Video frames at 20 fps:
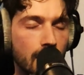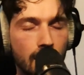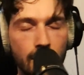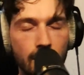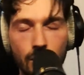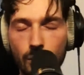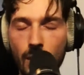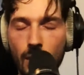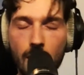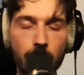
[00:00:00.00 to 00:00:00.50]

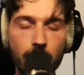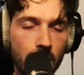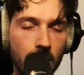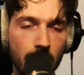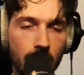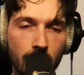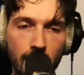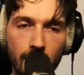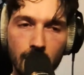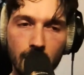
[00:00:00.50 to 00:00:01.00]
Grab
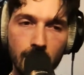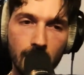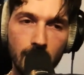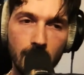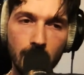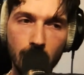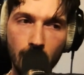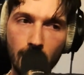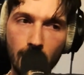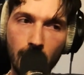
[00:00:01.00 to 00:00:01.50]
a
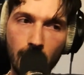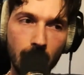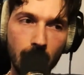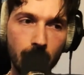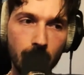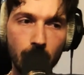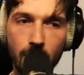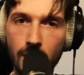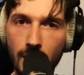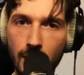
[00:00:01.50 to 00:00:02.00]
good
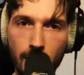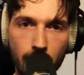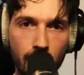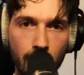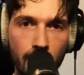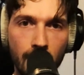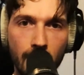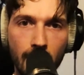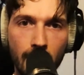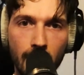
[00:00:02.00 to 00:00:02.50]
iPhone
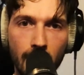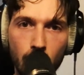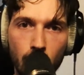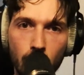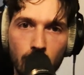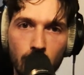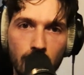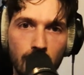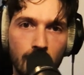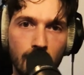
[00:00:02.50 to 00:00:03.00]
camera,
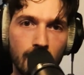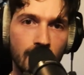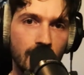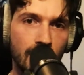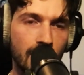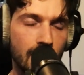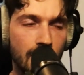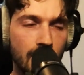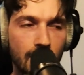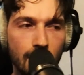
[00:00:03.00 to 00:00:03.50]

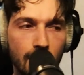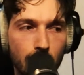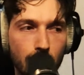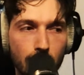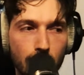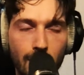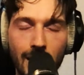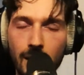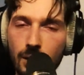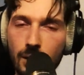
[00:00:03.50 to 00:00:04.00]

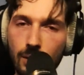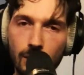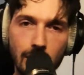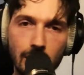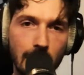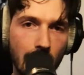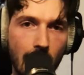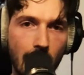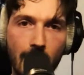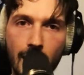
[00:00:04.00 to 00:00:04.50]
make
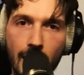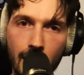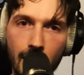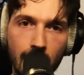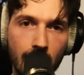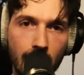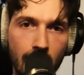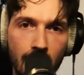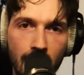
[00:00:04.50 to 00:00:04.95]
good light.